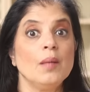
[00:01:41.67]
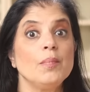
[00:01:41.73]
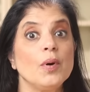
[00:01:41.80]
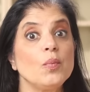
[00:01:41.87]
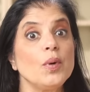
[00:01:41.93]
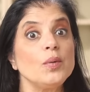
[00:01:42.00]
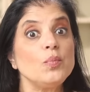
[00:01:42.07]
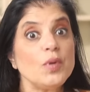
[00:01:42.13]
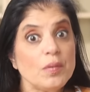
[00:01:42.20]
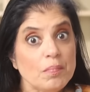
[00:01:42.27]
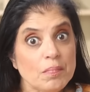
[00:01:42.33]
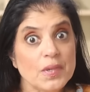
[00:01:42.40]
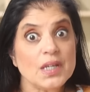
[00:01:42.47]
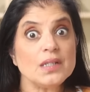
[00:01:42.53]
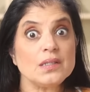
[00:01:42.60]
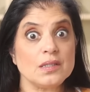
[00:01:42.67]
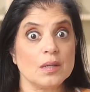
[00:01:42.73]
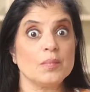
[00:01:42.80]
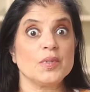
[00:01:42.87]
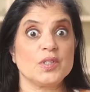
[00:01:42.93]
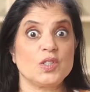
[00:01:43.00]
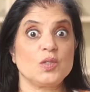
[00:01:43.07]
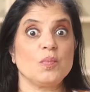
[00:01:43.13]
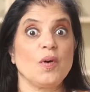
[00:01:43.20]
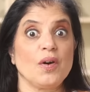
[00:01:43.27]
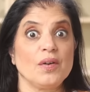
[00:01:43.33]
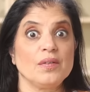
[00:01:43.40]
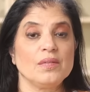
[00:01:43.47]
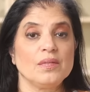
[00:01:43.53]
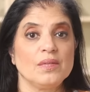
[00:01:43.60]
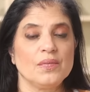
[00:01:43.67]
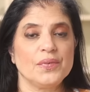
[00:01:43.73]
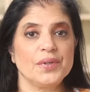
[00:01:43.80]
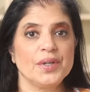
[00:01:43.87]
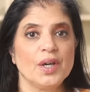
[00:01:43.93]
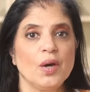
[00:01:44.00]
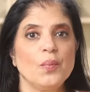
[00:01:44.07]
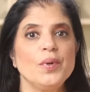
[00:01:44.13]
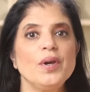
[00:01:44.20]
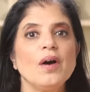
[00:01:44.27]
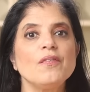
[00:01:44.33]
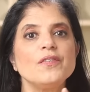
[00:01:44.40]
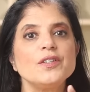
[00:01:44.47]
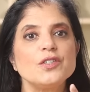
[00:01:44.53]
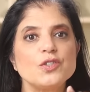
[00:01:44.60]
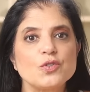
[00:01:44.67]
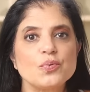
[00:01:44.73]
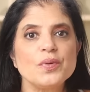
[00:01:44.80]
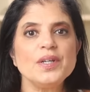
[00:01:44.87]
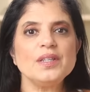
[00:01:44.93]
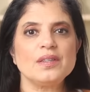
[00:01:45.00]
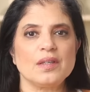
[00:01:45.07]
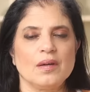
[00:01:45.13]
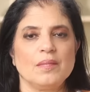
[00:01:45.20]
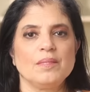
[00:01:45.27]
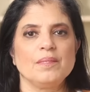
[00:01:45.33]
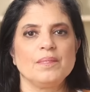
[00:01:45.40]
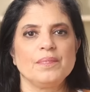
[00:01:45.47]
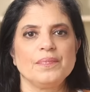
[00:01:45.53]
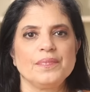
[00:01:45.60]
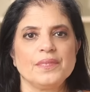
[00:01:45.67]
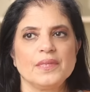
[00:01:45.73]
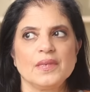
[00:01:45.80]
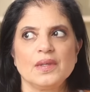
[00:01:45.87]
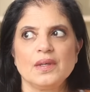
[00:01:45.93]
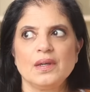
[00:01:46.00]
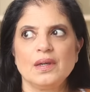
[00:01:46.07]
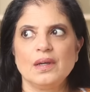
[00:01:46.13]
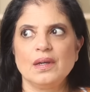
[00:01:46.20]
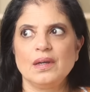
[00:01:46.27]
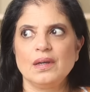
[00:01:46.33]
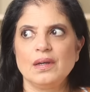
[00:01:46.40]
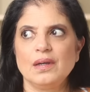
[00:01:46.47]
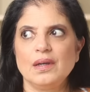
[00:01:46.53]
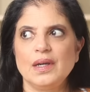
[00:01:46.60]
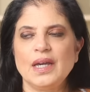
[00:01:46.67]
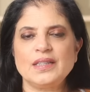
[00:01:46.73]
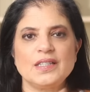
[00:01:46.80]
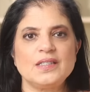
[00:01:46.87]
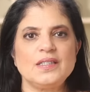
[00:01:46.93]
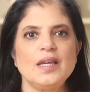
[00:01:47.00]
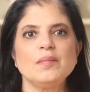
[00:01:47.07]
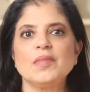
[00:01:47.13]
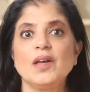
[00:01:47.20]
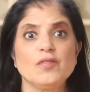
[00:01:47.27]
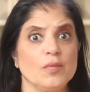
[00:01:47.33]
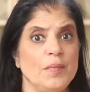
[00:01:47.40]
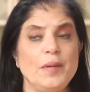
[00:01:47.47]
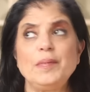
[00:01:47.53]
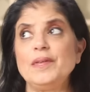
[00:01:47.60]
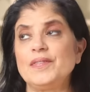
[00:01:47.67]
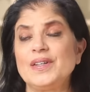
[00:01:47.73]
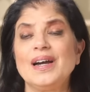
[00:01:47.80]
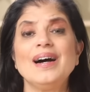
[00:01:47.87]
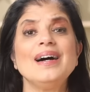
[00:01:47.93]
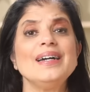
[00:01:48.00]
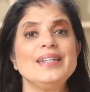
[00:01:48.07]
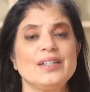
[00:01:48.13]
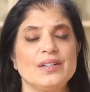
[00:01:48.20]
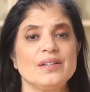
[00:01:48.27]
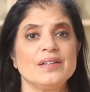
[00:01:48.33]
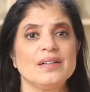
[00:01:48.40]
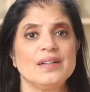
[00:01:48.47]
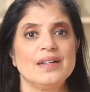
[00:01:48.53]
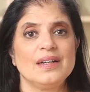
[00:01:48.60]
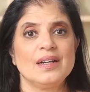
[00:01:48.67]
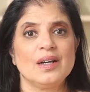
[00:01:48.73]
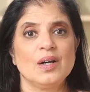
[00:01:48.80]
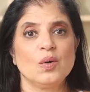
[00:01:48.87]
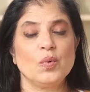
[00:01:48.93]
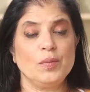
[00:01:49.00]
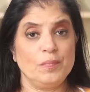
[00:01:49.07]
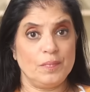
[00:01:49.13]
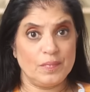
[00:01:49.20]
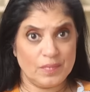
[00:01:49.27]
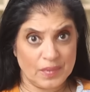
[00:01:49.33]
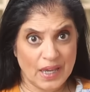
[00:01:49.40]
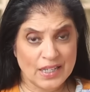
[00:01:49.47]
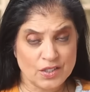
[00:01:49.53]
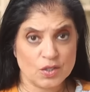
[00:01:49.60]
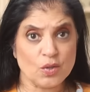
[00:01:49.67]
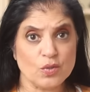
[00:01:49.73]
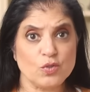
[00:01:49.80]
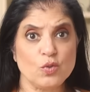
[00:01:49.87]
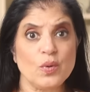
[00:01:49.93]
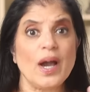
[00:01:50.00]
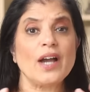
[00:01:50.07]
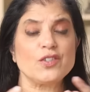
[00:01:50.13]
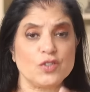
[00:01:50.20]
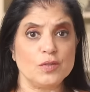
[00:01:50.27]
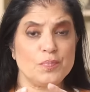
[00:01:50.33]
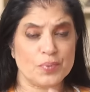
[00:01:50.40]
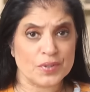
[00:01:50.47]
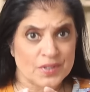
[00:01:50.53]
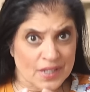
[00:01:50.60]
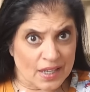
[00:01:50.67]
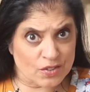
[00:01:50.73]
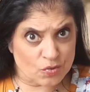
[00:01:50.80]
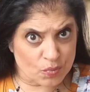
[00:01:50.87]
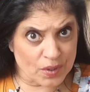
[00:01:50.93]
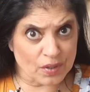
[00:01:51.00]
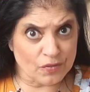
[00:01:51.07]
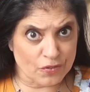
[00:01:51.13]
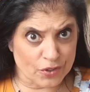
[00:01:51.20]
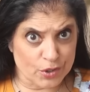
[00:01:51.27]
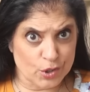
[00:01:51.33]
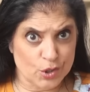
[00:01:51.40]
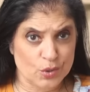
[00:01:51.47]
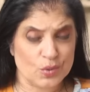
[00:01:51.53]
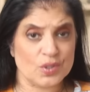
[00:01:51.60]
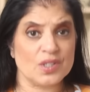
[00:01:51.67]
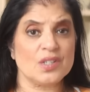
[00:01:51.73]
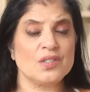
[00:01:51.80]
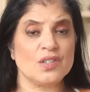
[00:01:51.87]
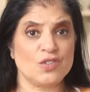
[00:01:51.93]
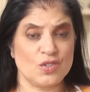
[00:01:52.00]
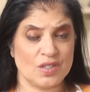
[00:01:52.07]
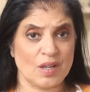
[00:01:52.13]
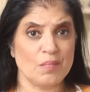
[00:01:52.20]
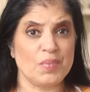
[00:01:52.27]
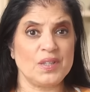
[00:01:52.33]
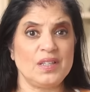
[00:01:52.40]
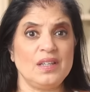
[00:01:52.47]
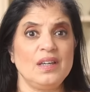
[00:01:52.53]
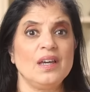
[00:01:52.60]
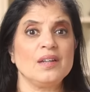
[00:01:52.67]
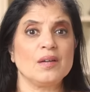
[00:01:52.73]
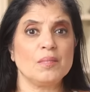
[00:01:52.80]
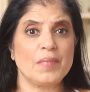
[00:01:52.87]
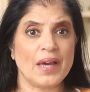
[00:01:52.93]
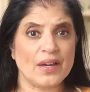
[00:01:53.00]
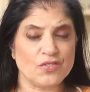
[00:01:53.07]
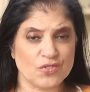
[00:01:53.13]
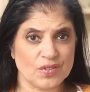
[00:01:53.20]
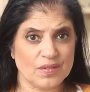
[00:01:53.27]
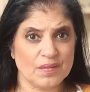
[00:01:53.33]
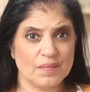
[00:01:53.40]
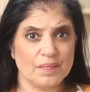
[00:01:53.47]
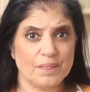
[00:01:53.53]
But when we meet someone smart, we often treat them at the same level, maybe even higher, as those who actually possess real virtues, such as empathy and compassion.